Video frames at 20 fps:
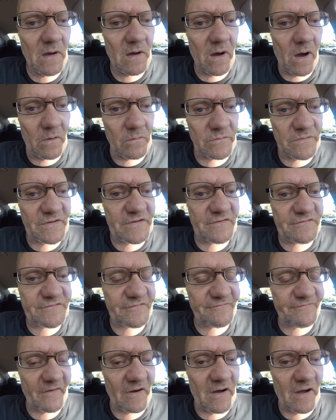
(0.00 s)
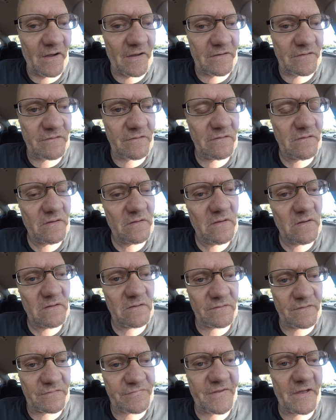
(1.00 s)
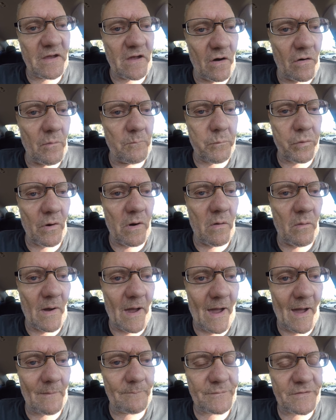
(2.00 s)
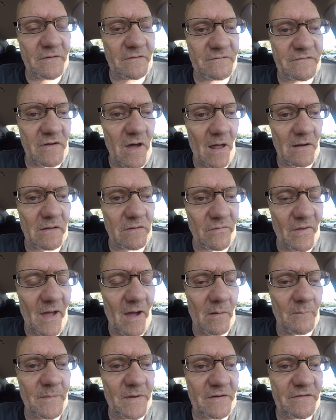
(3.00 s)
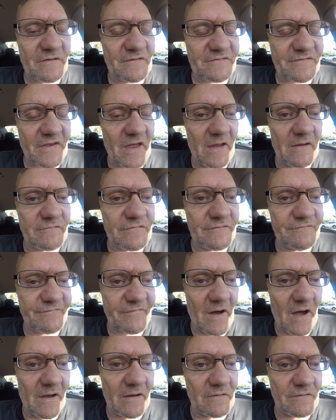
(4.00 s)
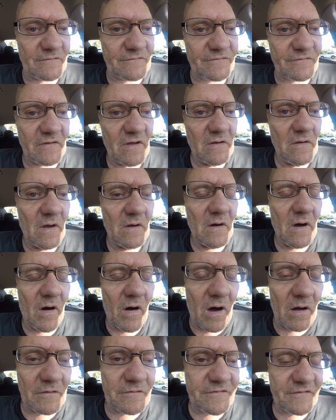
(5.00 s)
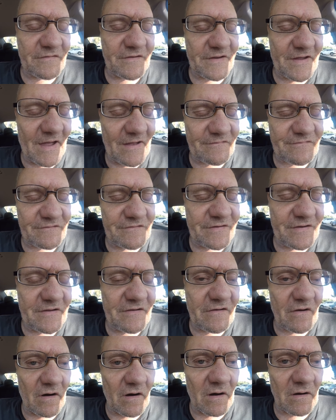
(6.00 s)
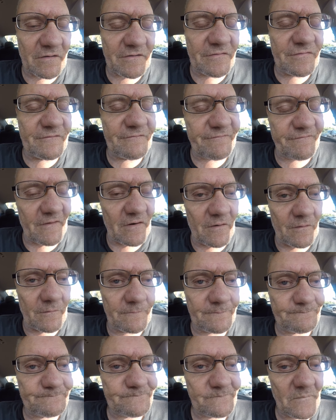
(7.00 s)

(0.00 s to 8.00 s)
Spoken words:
only to find that the GoPro app does not allow me to save the files onto the SD card in the phone.